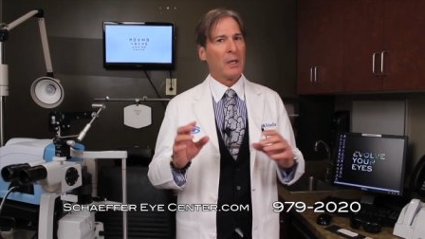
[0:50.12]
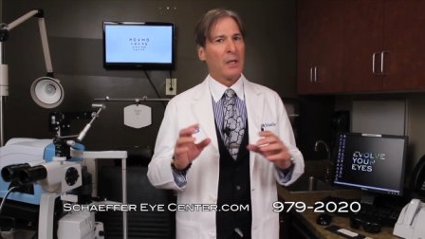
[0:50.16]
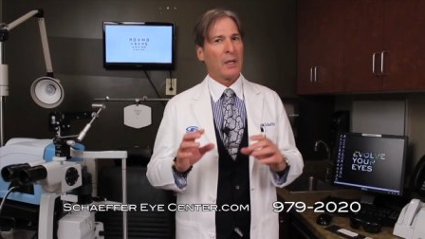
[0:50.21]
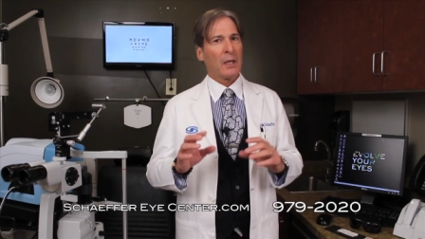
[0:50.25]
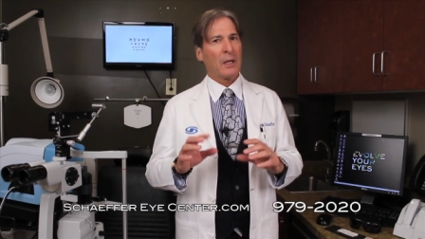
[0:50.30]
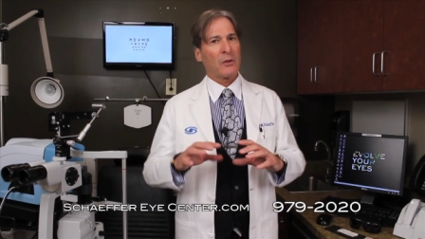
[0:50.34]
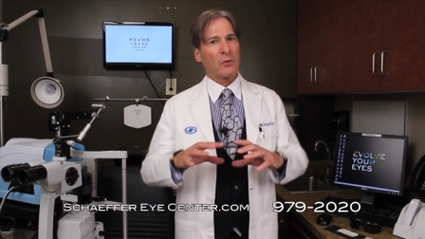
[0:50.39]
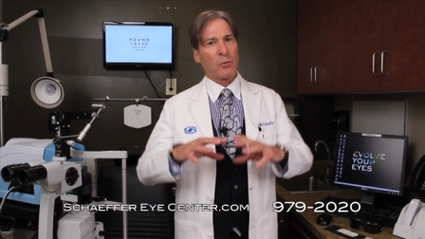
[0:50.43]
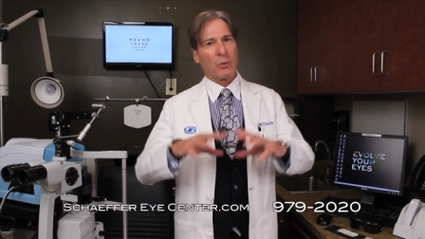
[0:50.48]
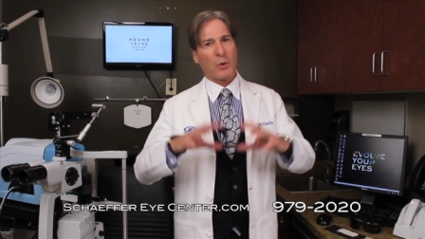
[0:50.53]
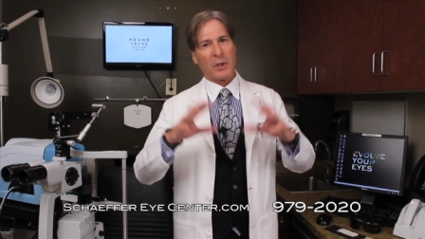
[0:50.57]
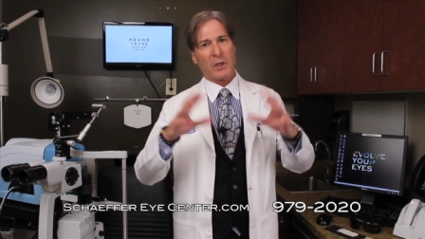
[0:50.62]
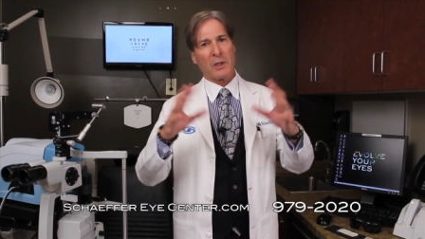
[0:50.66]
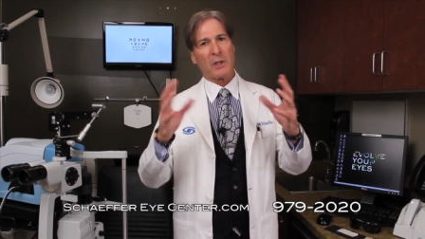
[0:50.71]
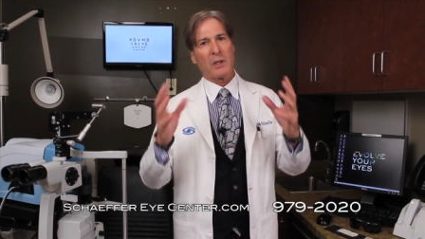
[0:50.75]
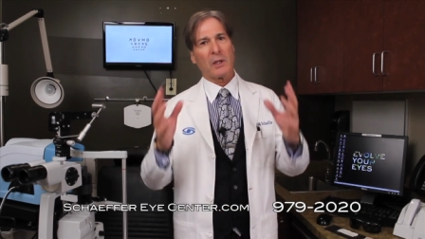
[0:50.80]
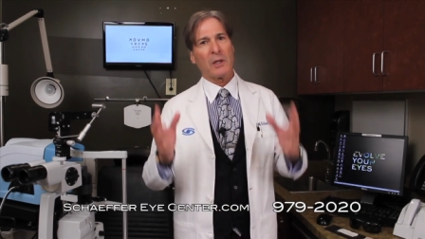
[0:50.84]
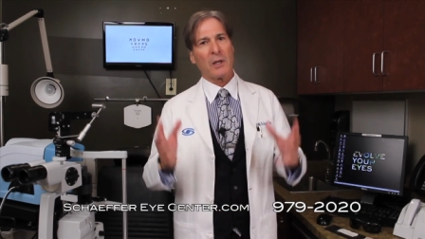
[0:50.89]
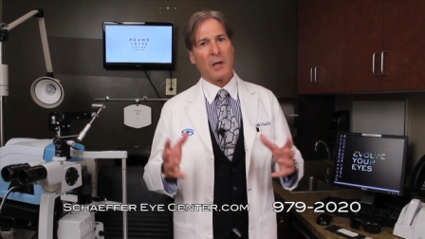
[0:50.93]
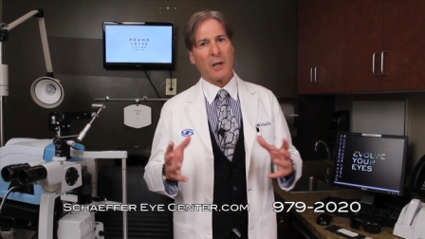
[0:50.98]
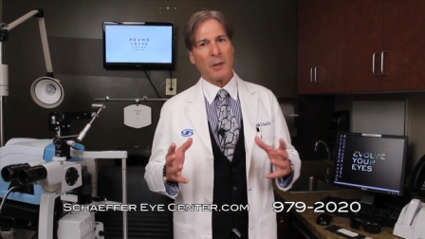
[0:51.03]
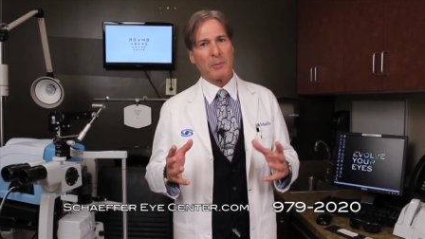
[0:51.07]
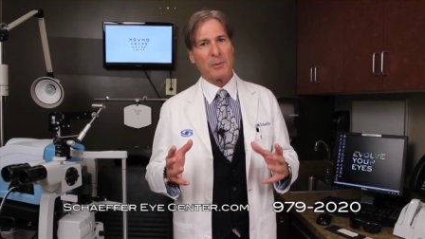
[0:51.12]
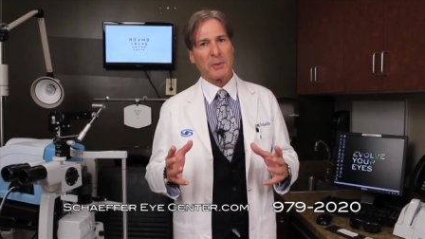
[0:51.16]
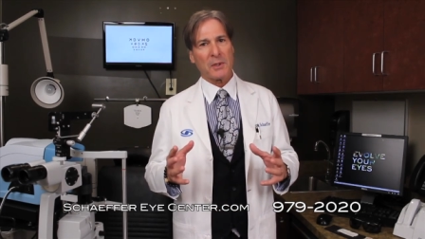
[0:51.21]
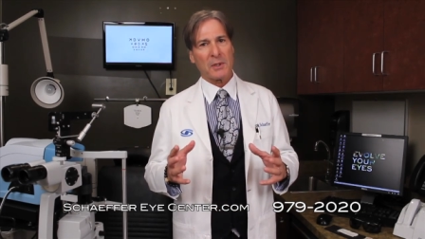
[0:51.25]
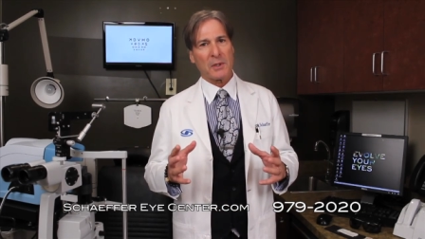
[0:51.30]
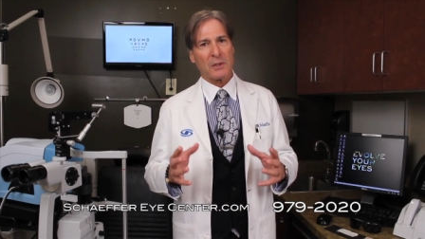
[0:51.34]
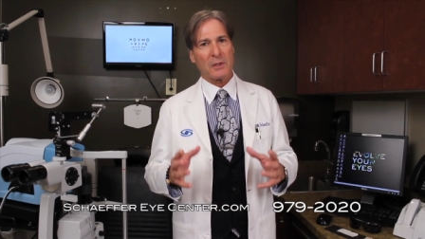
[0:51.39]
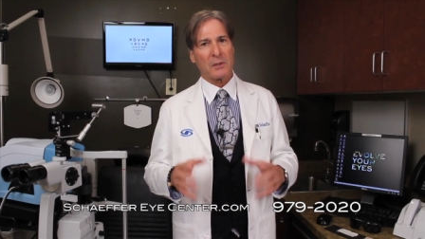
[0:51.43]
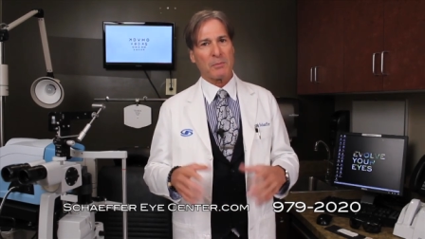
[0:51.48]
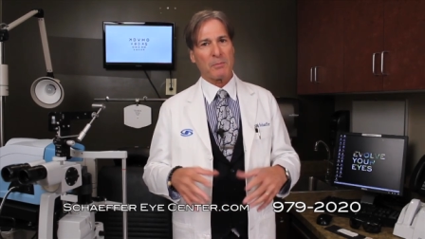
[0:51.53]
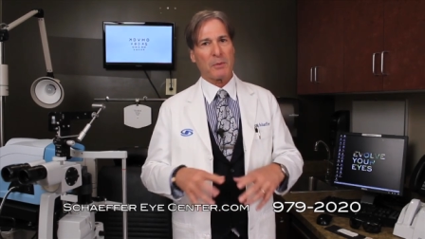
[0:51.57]
as what it
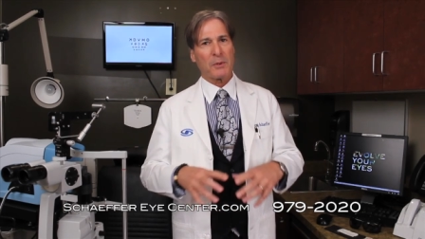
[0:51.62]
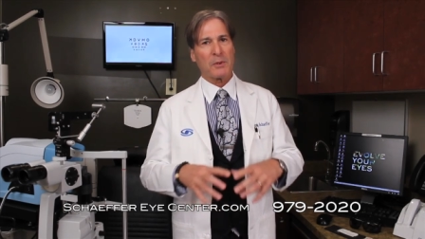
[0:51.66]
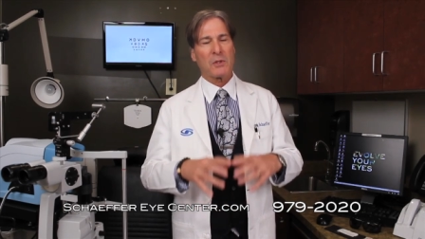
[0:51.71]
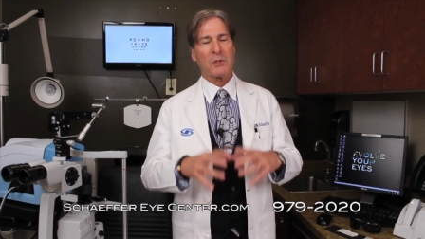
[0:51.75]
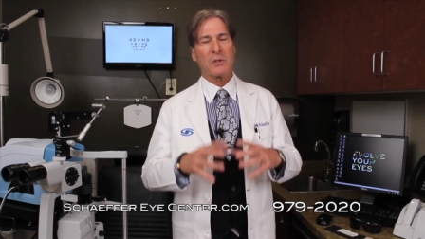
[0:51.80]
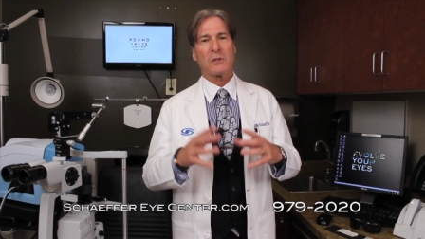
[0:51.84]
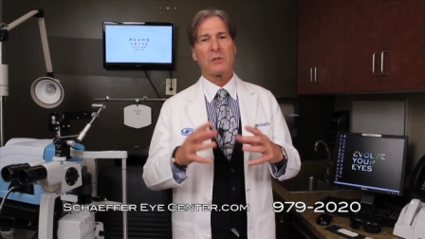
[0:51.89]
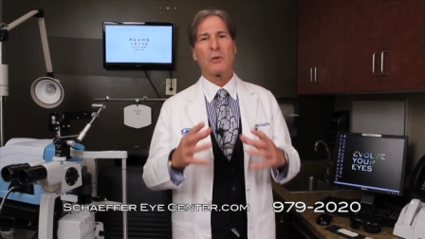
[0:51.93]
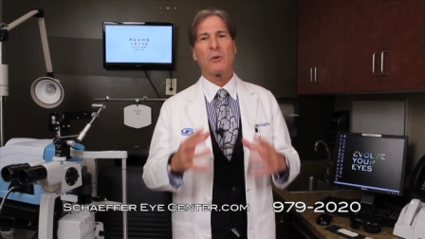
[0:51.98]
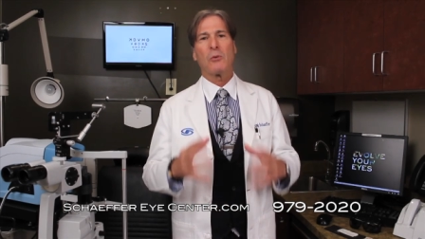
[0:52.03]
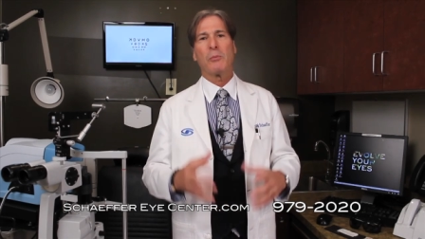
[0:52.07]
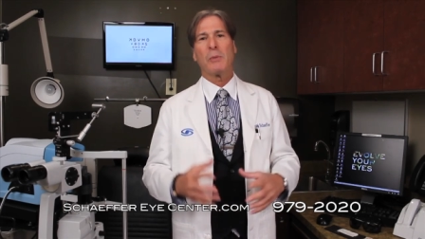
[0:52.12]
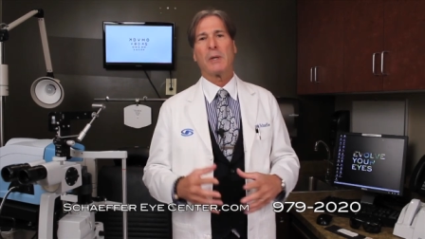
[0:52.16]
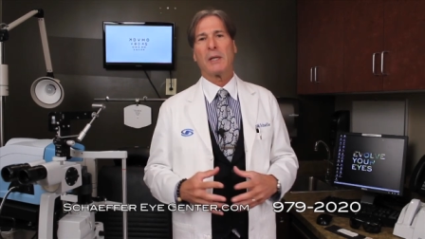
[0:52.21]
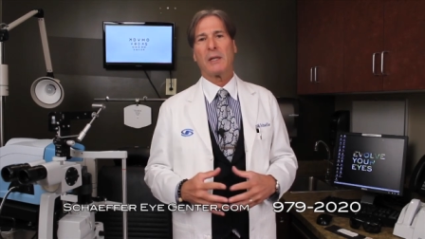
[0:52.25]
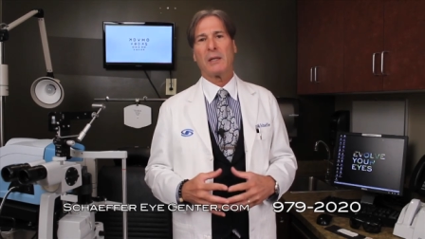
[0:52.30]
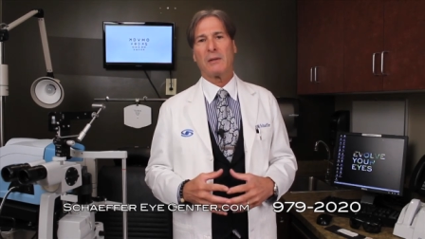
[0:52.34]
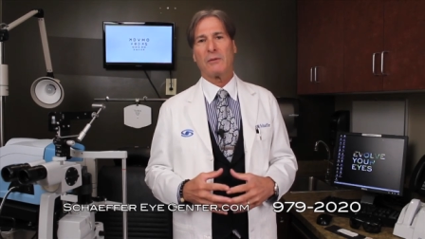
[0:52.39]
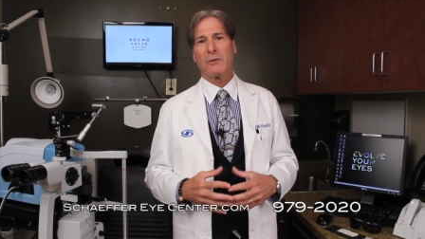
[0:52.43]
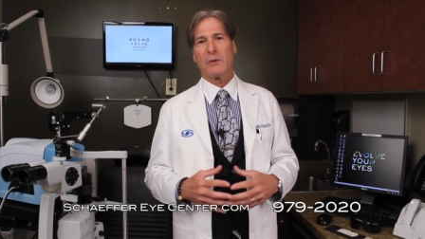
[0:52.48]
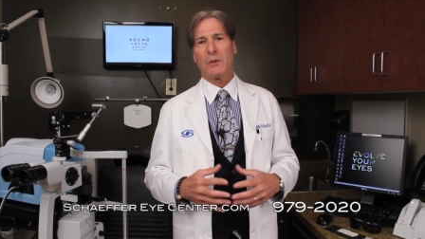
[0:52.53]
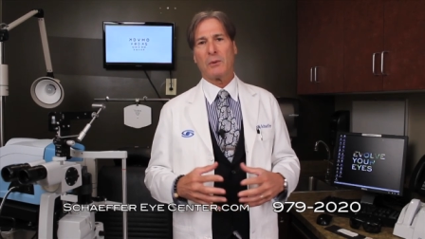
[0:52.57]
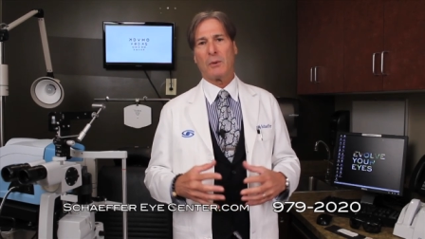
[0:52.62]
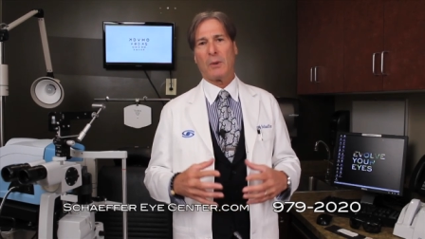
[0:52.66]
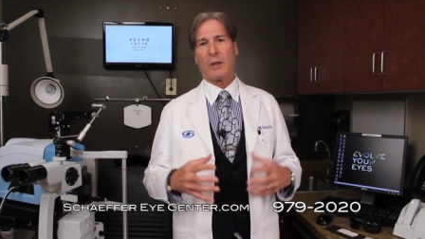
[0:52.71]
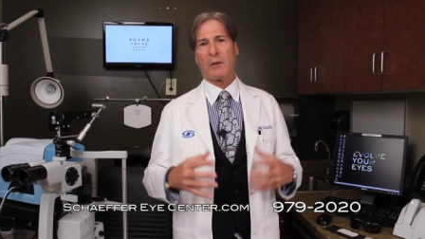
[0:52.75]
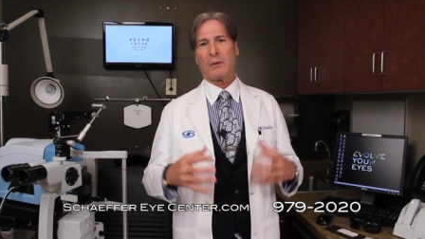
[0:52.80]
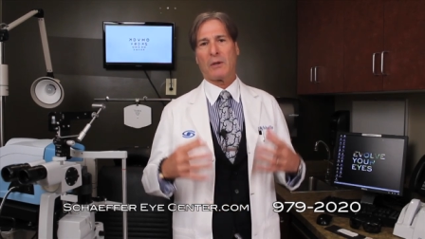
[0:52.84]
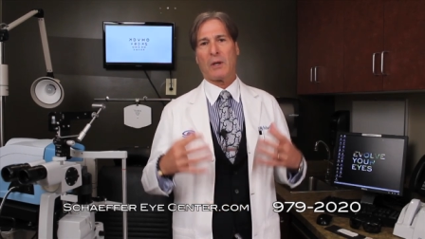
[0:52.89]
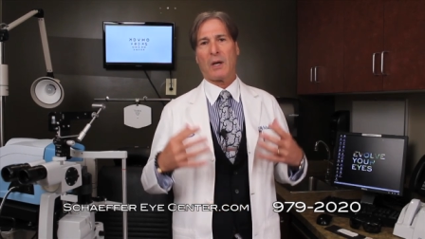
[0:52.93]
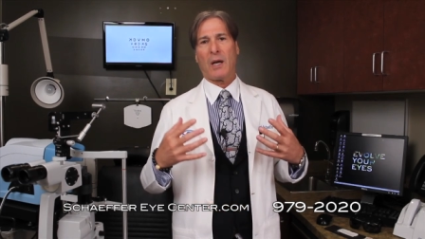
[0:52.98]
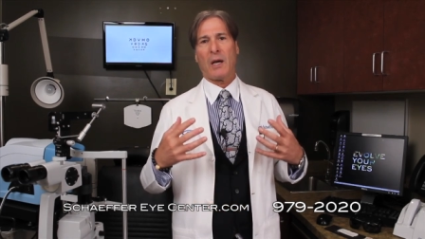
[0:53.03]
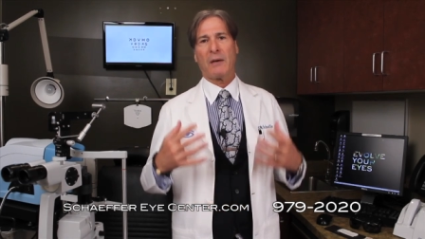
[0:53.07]
encompasses, but so many of you
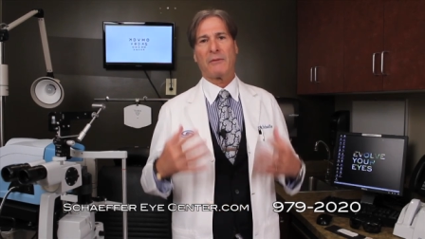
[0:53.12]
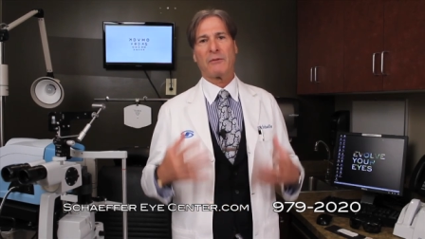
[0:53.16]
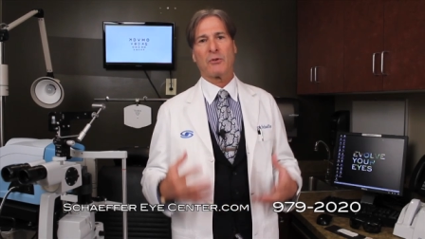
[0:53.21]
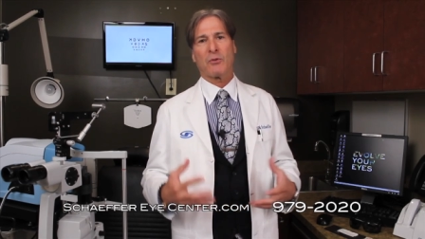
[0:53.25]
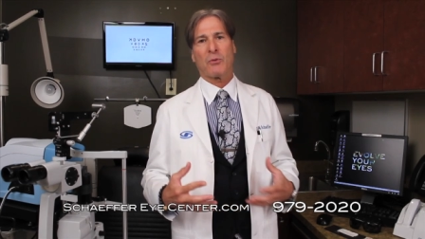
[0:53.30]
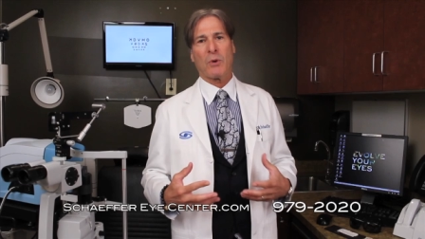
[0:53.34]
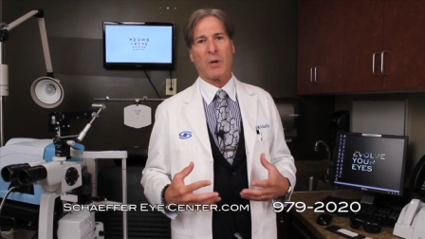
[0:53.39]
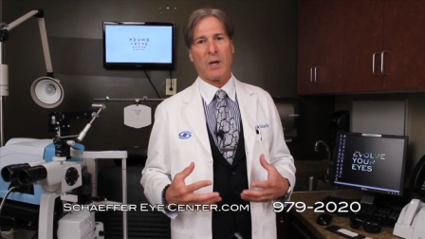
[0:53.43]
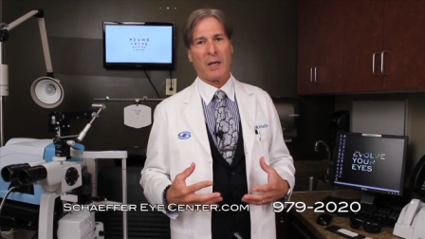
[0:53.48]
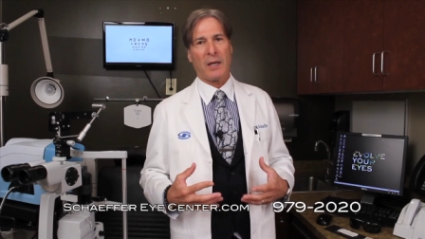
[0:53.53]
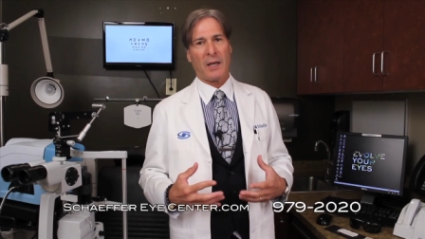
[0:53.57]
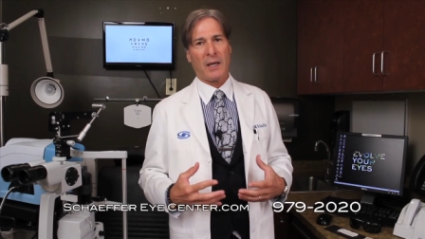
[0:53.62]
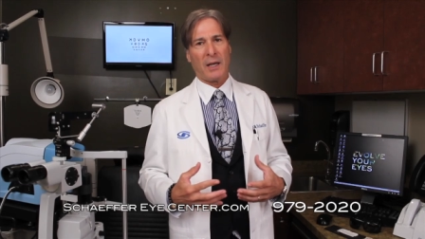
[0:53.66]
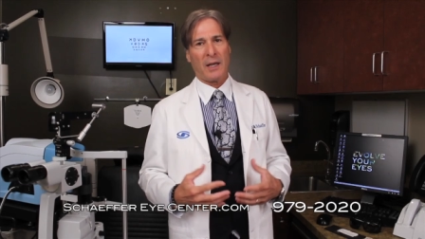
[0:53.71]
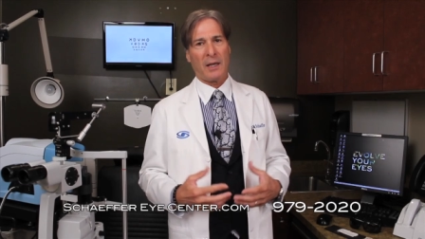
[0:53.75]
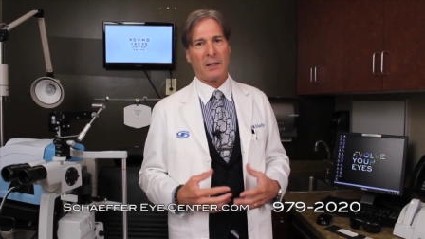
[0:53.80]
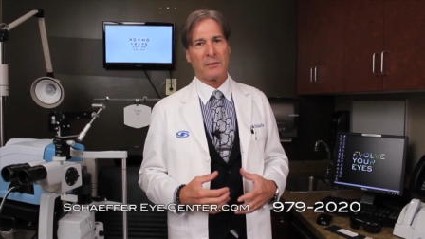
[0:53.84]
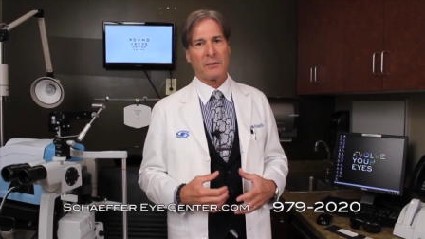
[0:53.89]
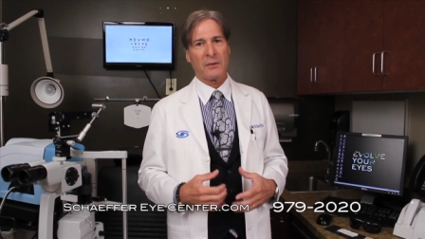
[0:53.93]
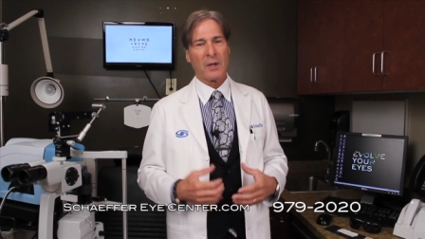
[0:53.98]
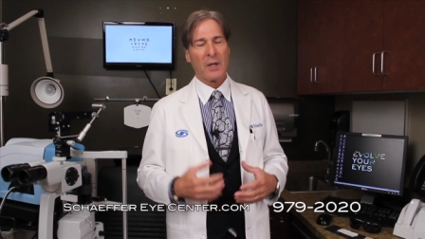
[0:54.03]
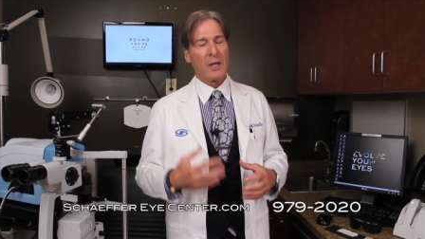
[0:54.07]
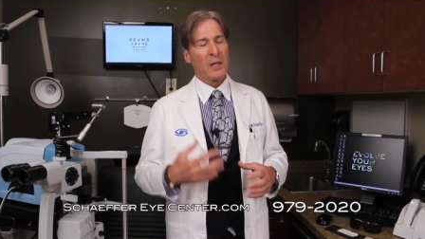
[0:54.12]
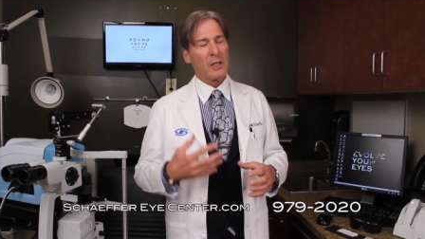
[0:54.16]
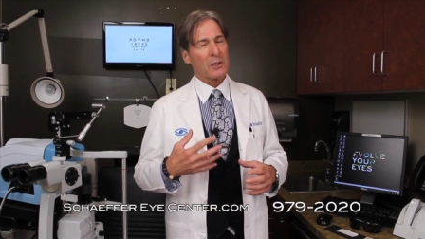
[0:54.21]
out there have dry eyes.